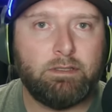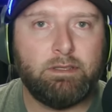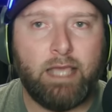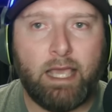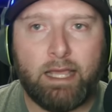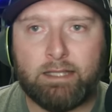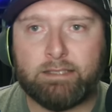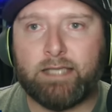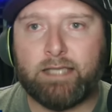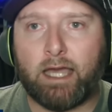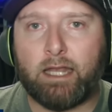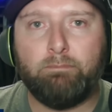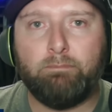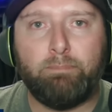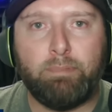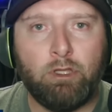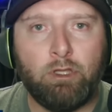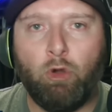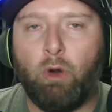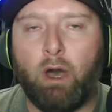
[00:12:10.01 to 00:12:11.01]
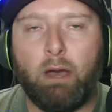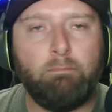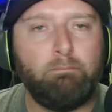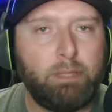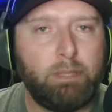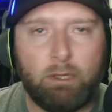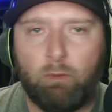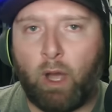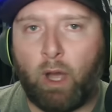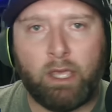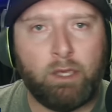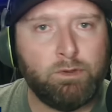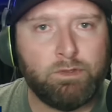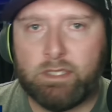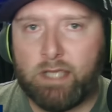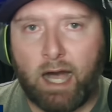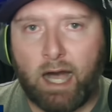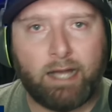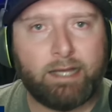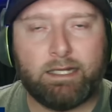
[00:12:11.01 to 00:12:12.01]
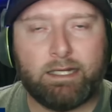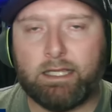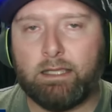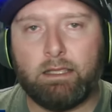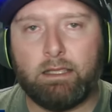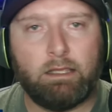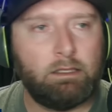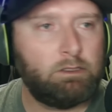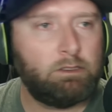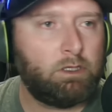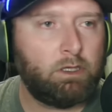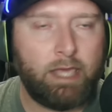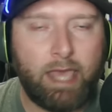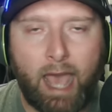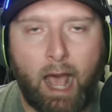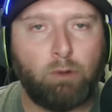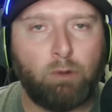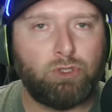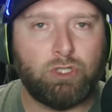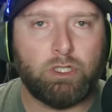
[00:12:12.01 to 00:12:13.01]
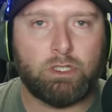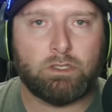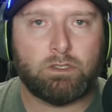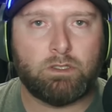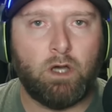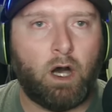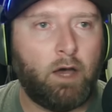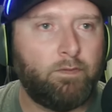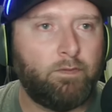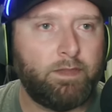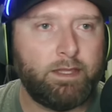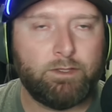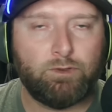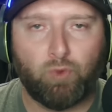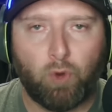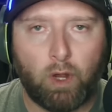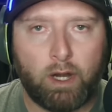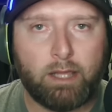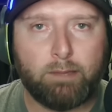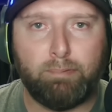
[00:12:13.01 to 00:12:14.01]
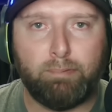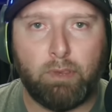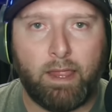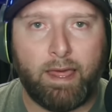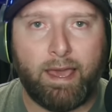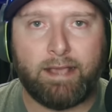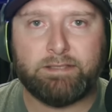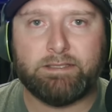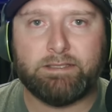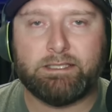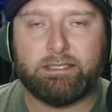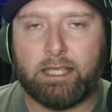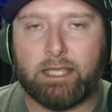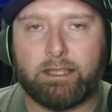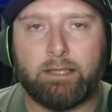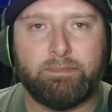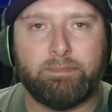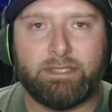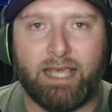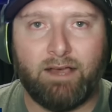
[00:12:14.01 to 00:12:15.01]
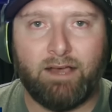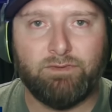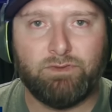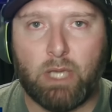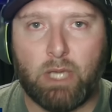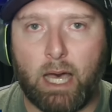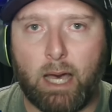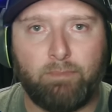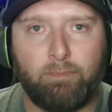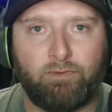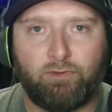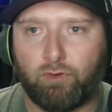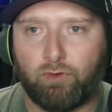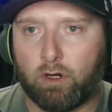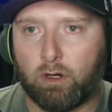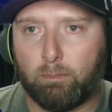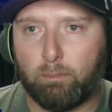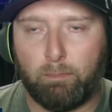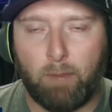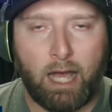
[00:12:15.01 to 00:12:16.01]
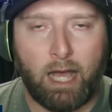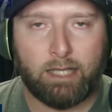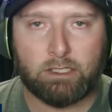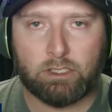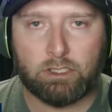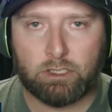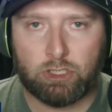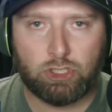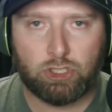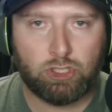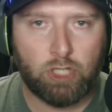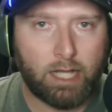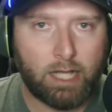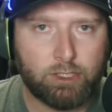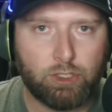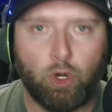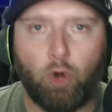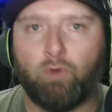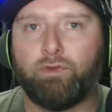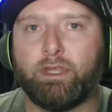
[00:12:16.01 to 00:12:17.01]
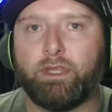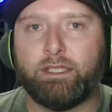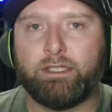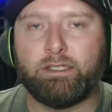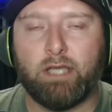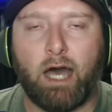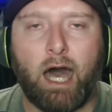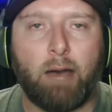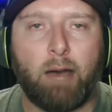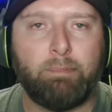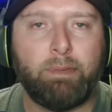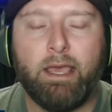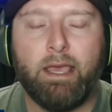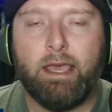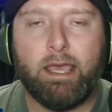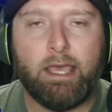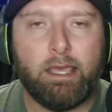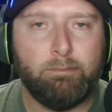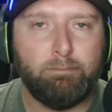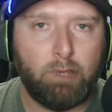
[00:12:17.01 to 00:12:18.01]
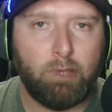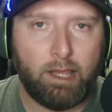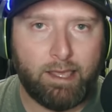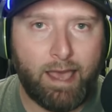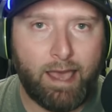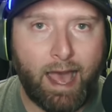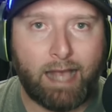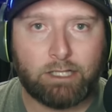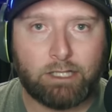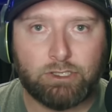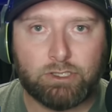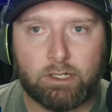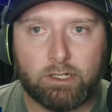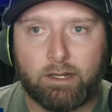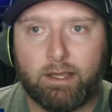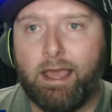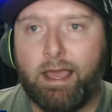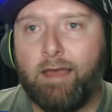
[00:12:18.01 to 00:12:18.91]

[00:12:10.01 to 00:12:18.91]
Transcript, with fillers: They decided, you know what? BYU's not going to gouge us on these running plays and set themselves up for uh, shots over the top in play action.